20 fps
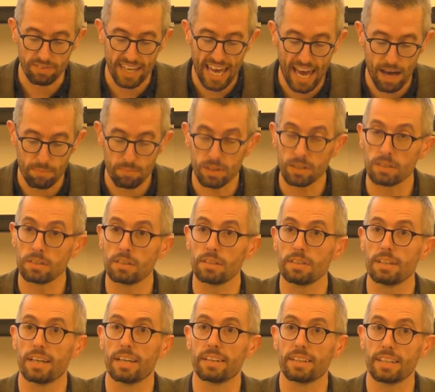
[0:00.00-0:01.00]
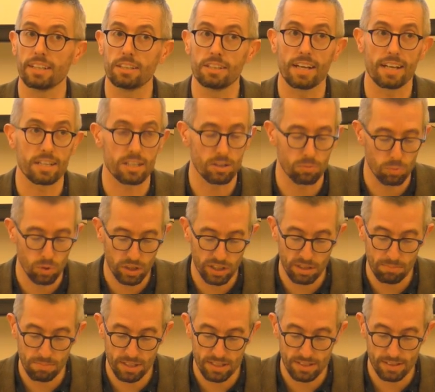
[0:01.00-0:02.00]
of Capital and the International
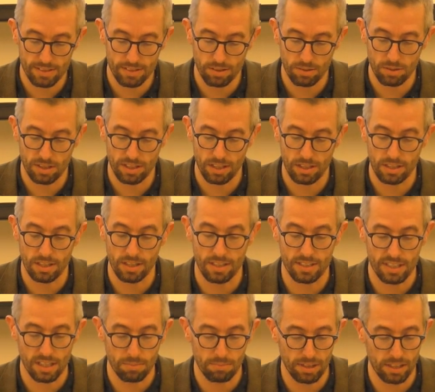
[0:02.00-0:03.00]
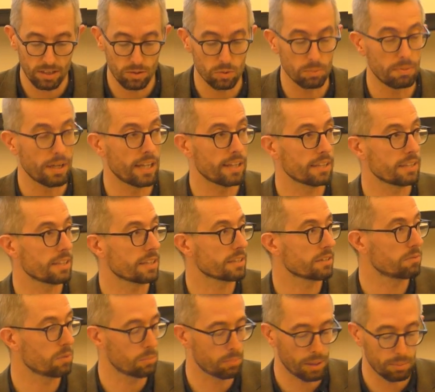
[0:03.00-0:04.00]
Workingmen's Association is committed to a politics
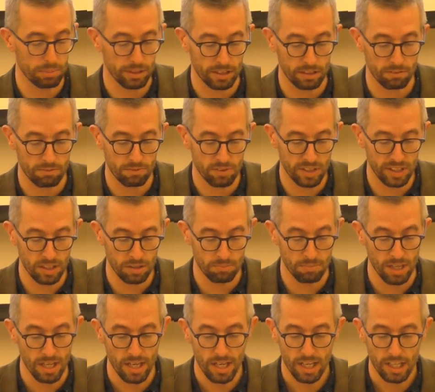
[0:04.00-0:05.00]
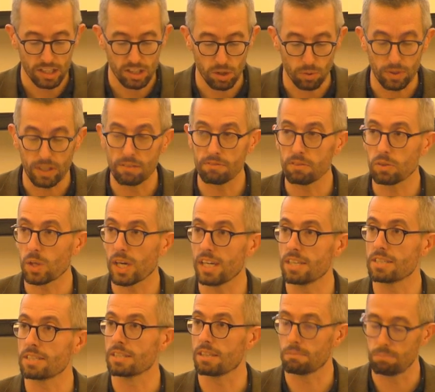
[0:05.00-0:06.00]
of Republican freedom, so
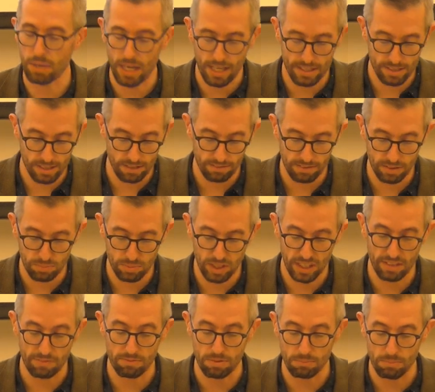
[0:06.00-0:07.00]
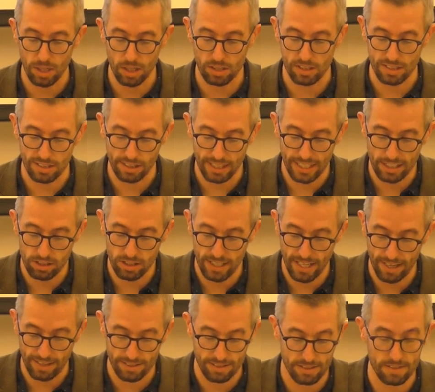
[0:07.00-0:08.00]
invocations of positive liberty from Marx's later
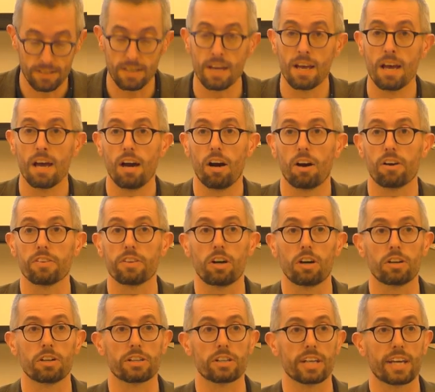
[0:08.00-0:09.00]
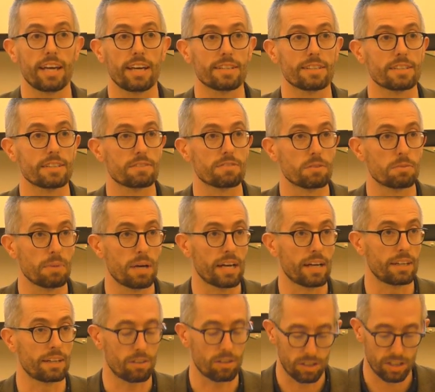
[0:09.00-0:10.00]
texts are the harder cases for
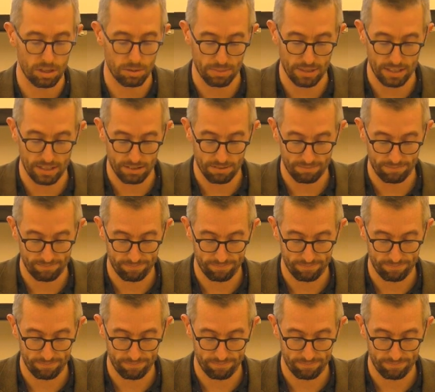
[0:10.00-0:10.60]
my argument.